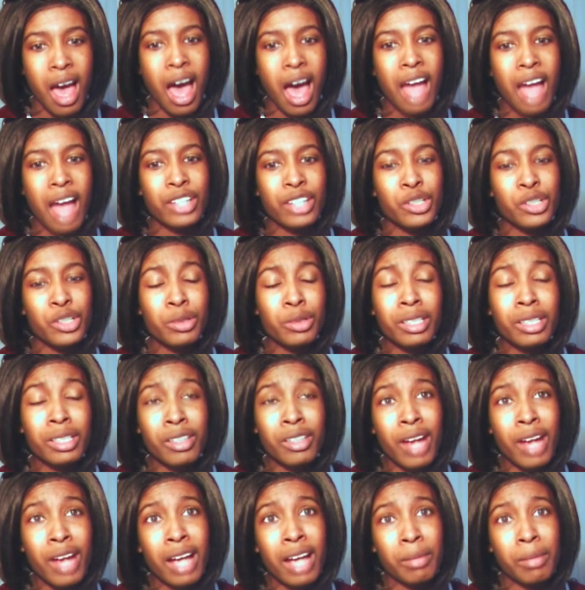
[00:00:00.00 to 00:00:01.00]
I knew that
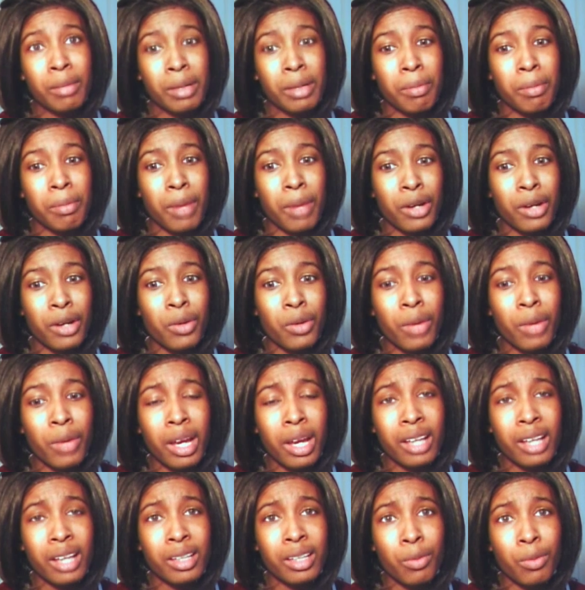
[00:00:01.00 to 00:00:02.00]
there had to be a better
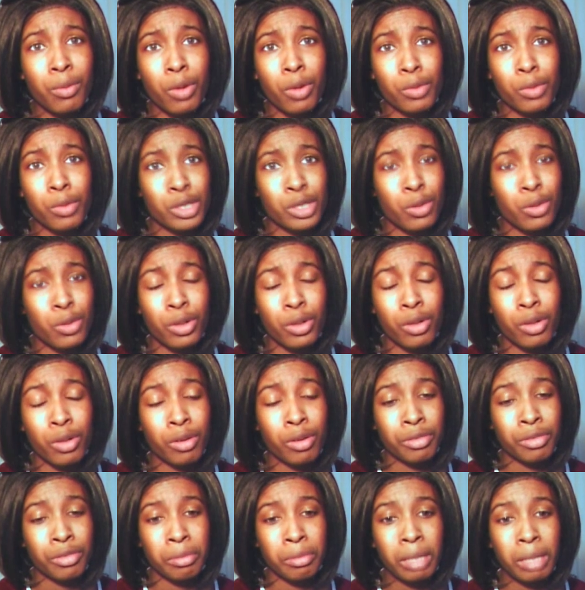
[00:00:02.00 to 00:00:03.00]
way than what was going
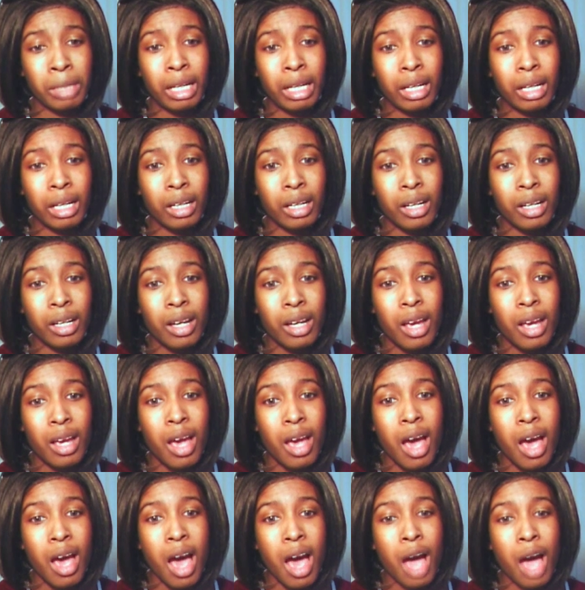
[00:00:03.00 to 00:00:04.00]
on for me.
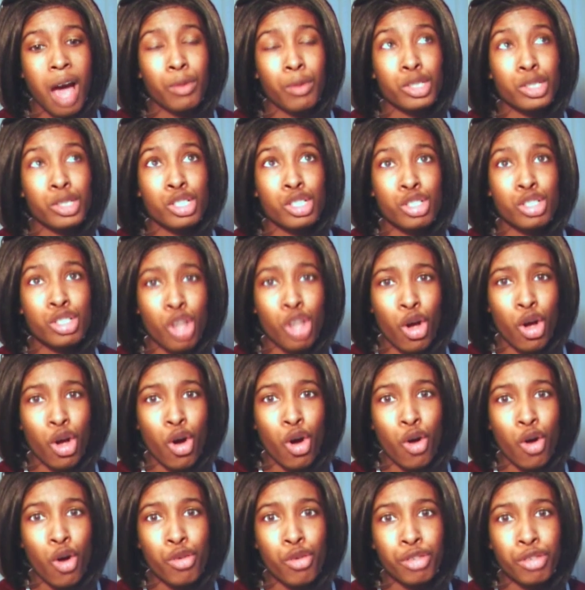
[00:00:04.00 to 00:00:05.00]
I was
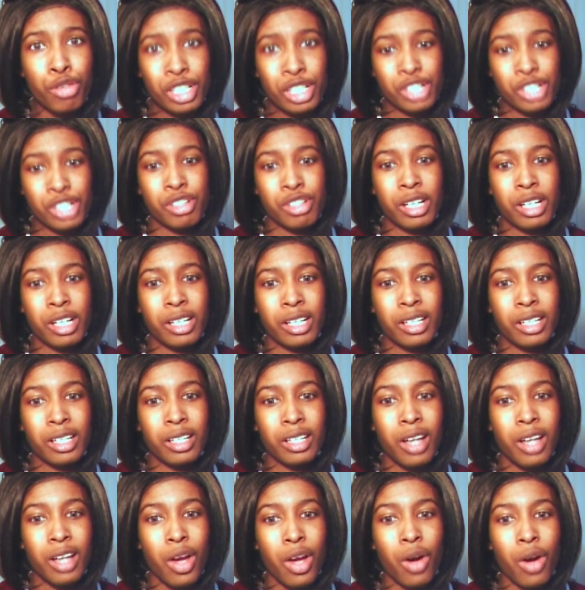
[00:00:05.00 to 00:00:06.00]
so frustrated
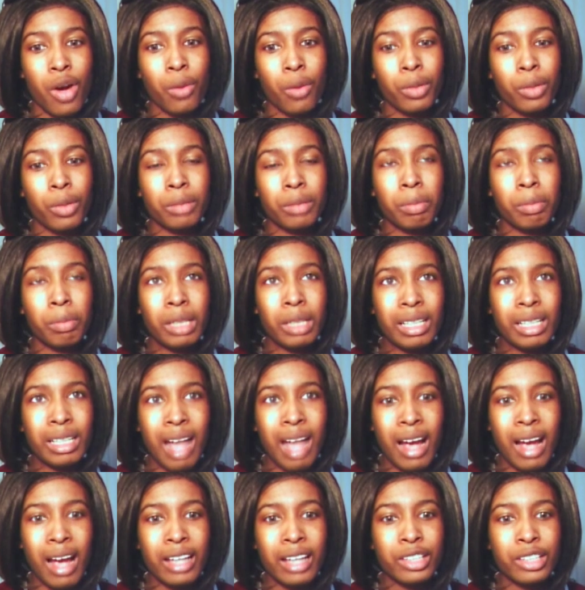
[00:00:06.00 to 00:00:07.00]
with being
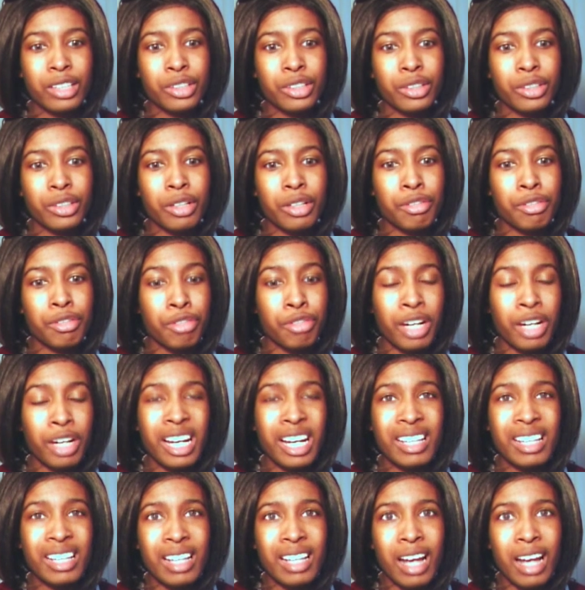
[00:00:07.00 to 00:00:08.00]
either
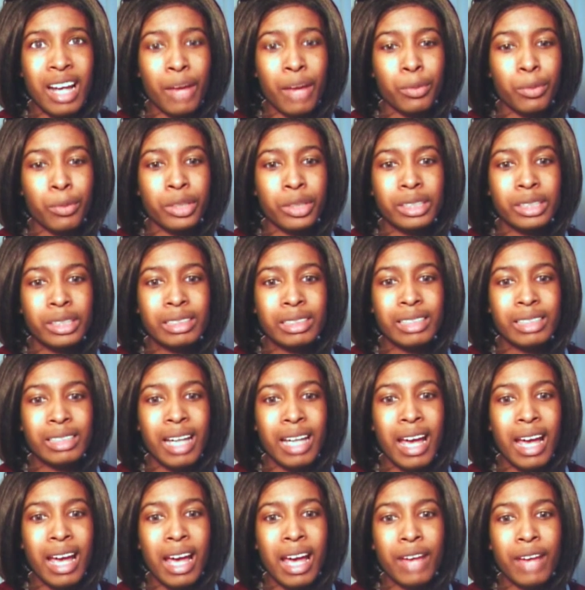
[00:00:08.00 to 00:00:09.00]
afraid that I would
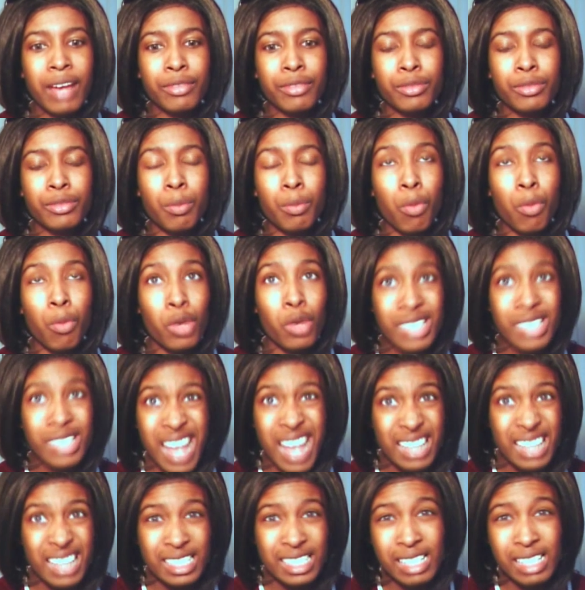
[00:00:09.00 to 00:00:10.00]
have more
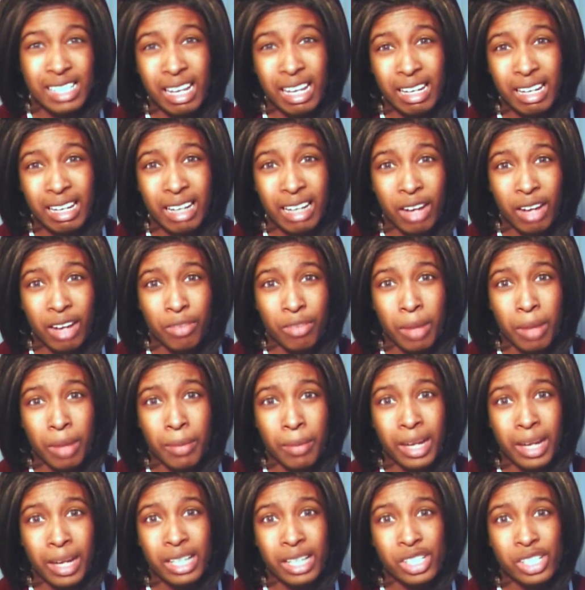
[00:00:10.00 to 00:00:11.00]
taxes taken out of my
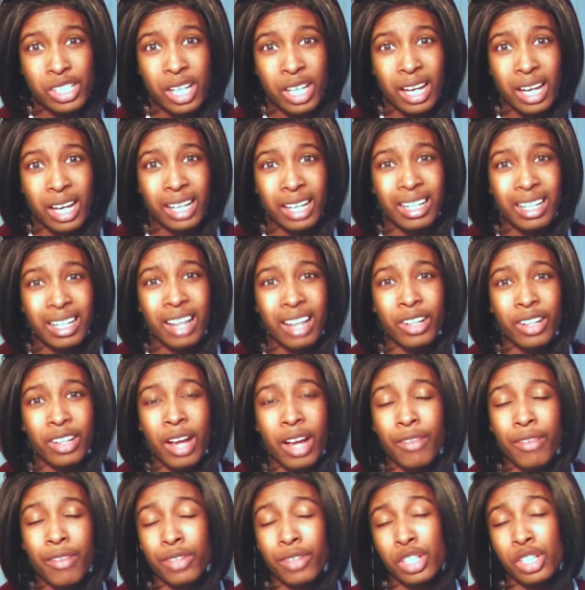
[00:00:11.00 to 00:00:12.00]
paycheck and either
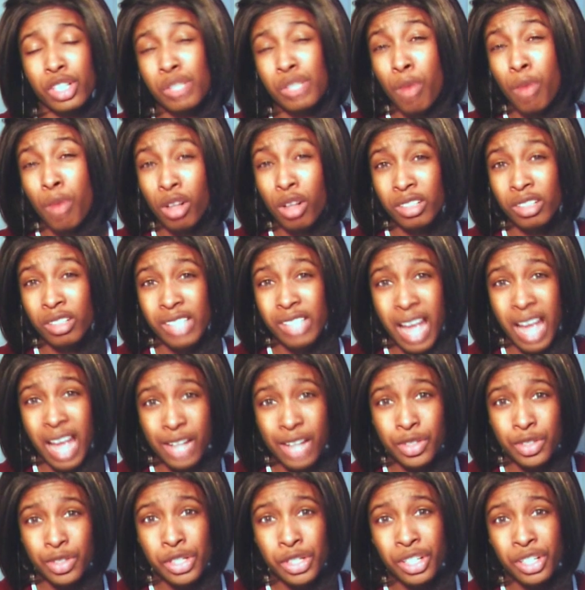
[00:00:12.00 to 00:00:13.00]
having a smaller
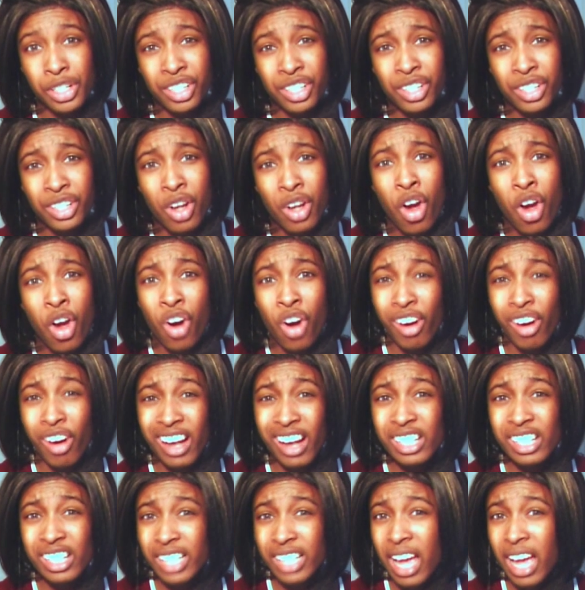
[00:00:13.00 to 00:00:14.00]
tax return or
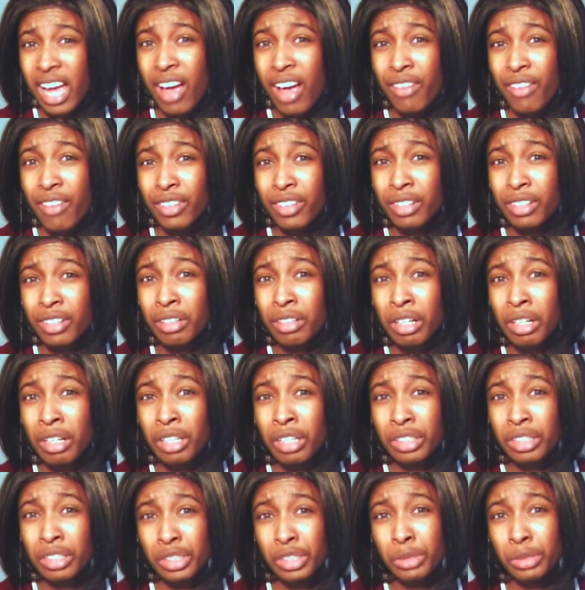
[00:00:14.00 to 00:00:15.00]
actually having
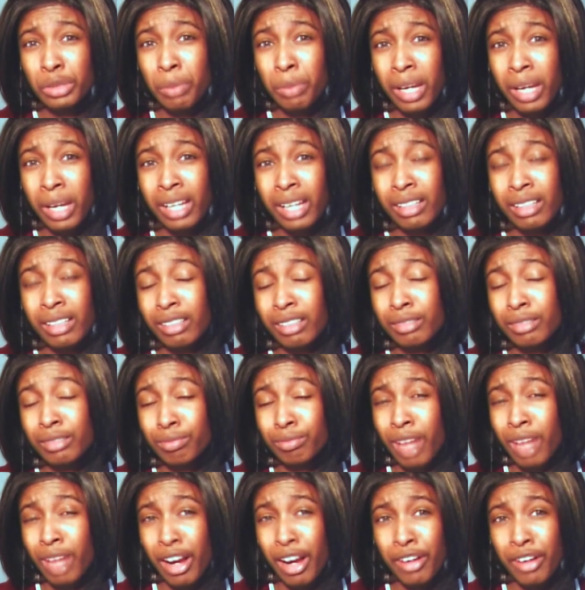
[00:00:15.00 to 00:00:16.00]
to pay the
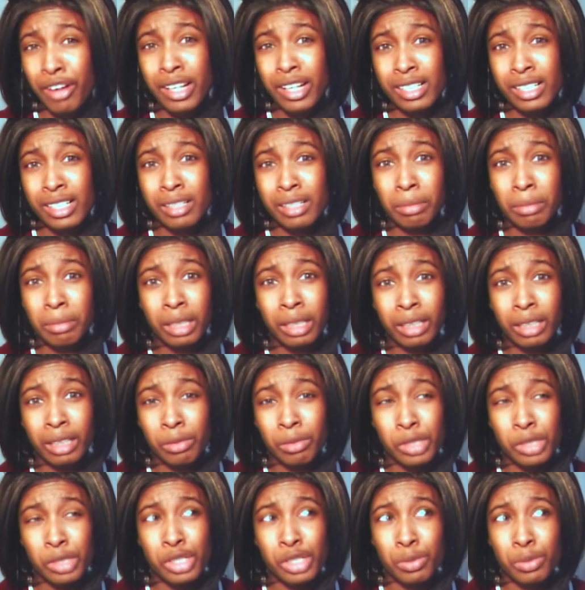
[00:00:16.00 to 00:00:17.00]
IRS some money,
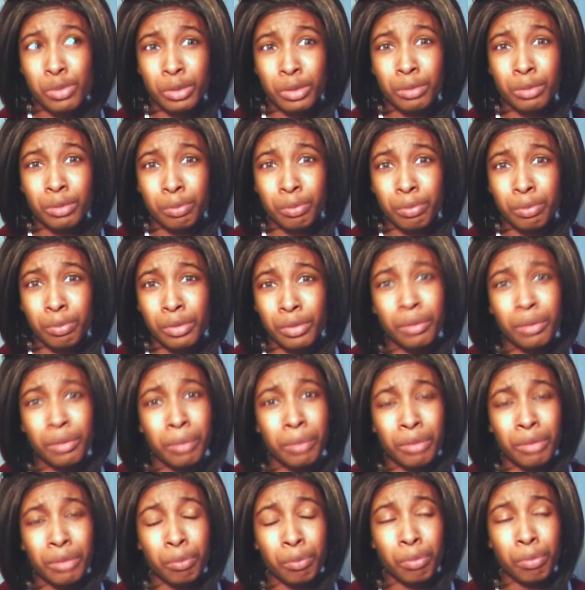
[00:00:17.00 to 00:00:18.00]
which would have
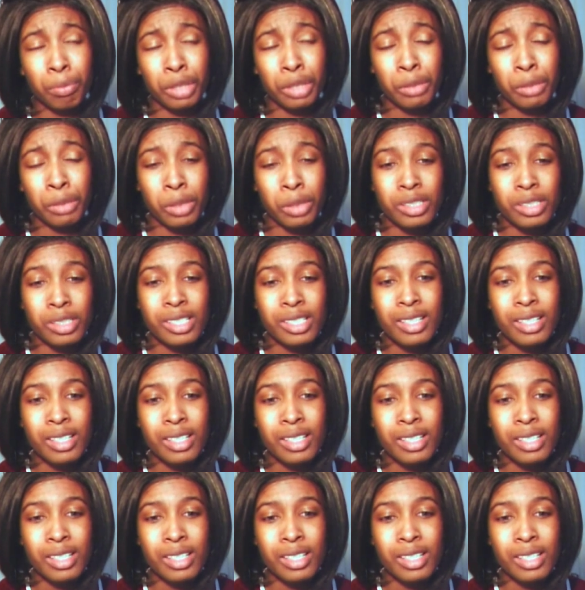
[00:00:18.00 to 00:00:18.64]
been pretty worse.